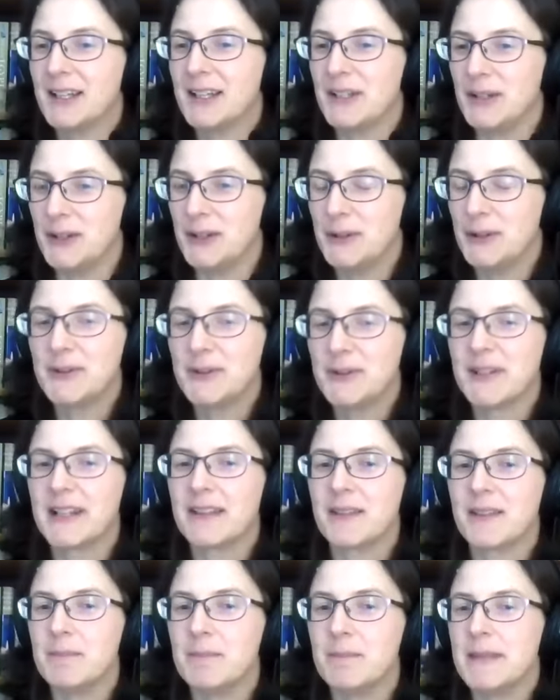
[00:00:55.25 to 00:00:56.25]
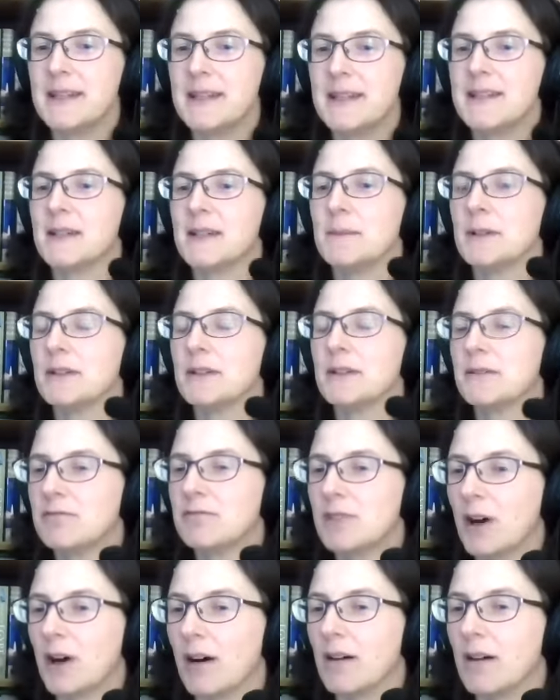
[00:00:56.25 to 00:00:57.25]
using the medium of
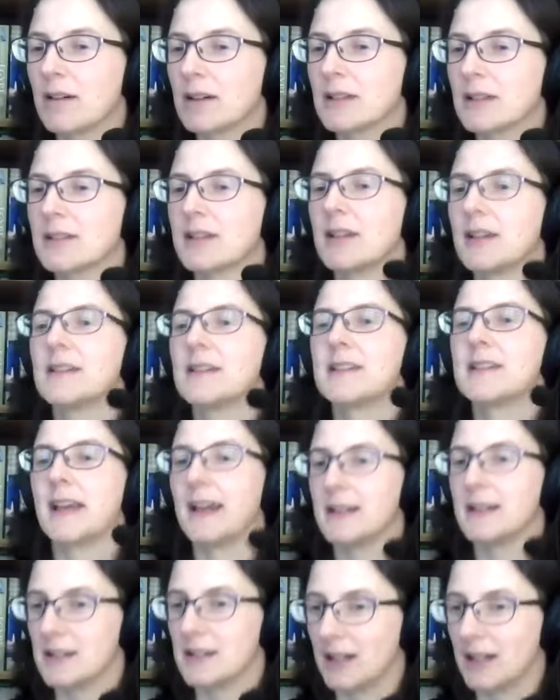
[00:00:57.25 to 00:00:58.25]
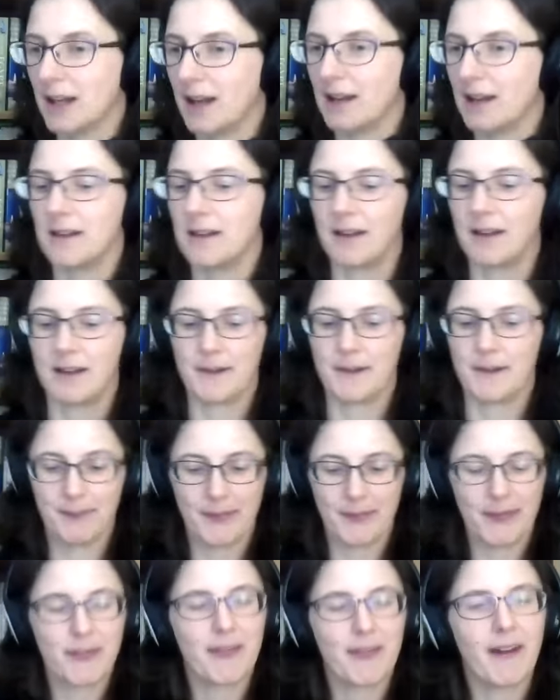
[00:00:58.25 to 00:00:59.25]
rocks to educate you.
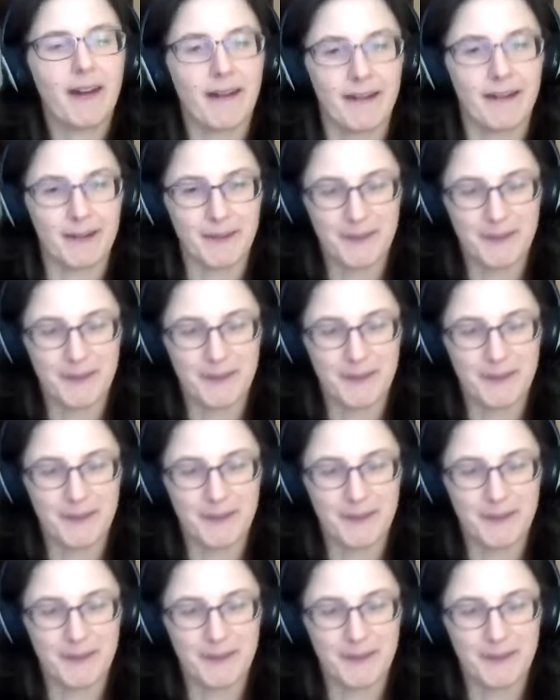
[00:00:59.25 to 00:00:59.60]
So